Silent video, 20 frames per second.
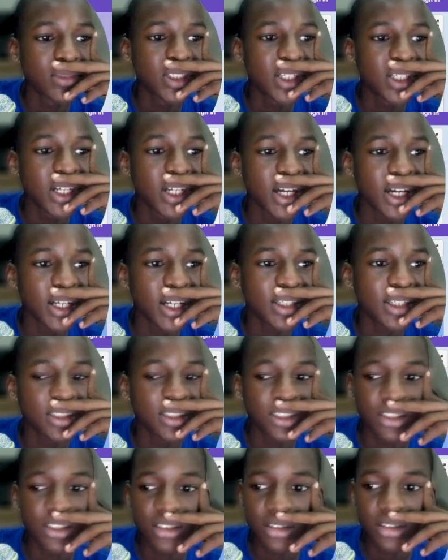
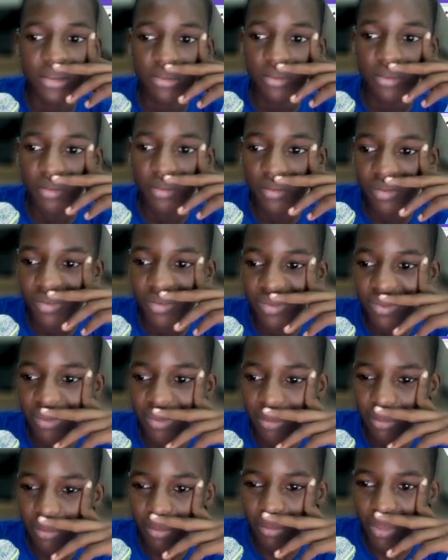Arctic.
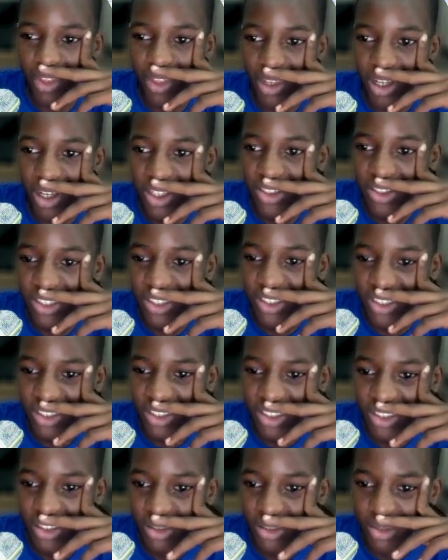As you can
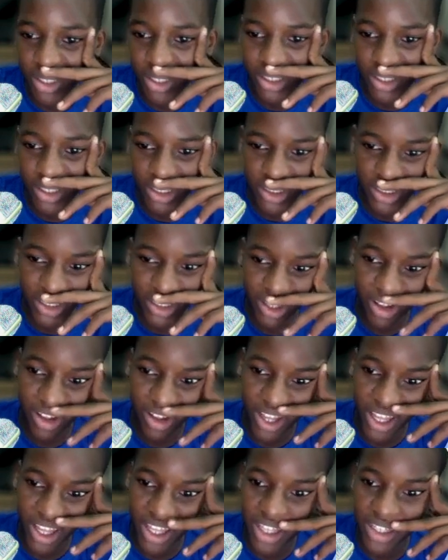see, the background is now
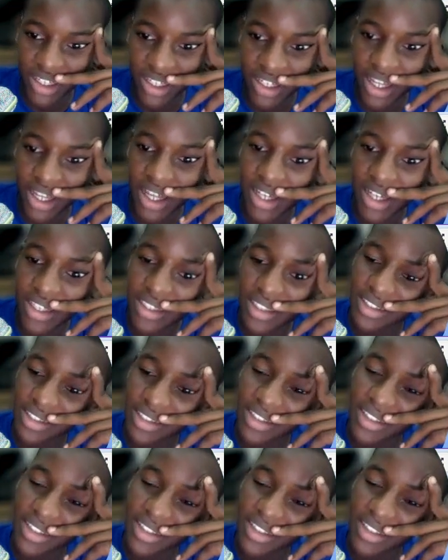the